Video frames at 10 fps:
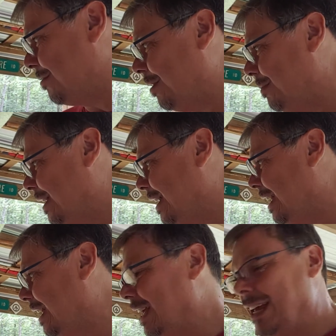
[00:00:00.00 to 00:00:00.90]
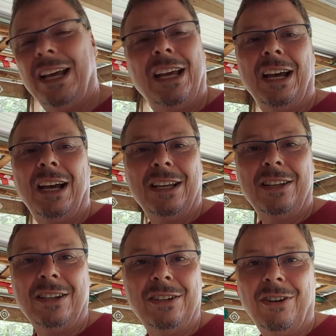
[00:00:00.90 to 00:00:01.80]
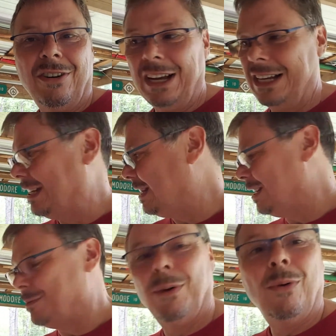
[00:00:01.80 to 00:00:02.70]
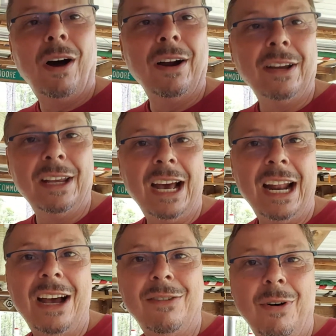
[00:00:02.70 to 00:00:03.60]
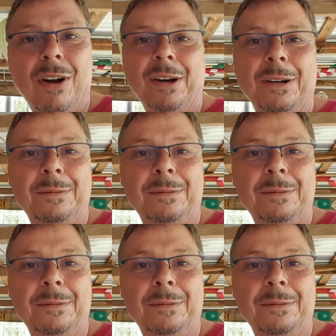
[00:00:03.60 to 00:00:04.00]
from it. You can do all kinds of things, but water, you got to have water.